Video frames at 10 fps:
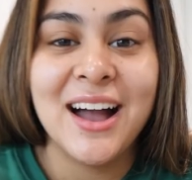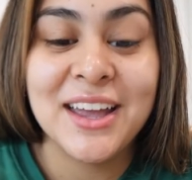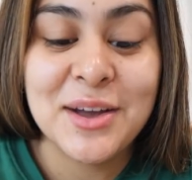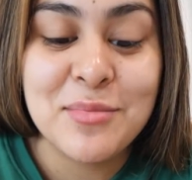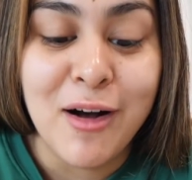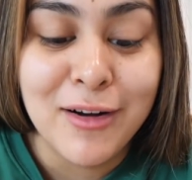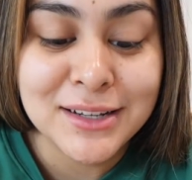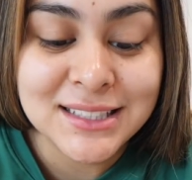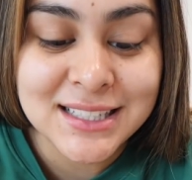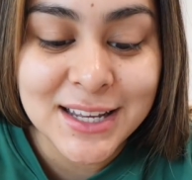I am
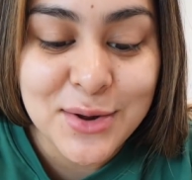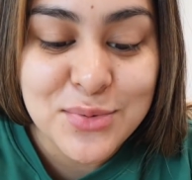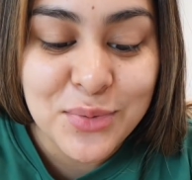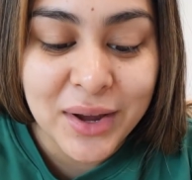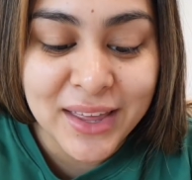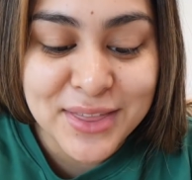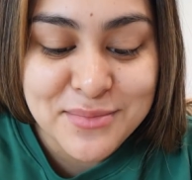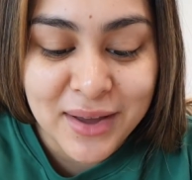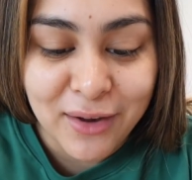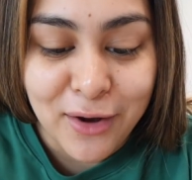all done with
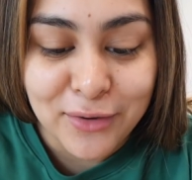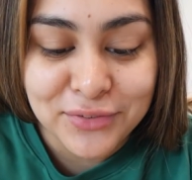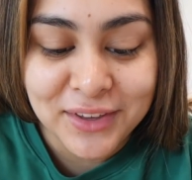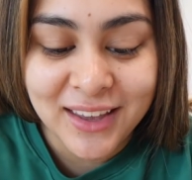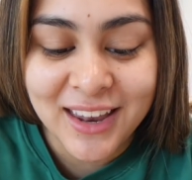my coffee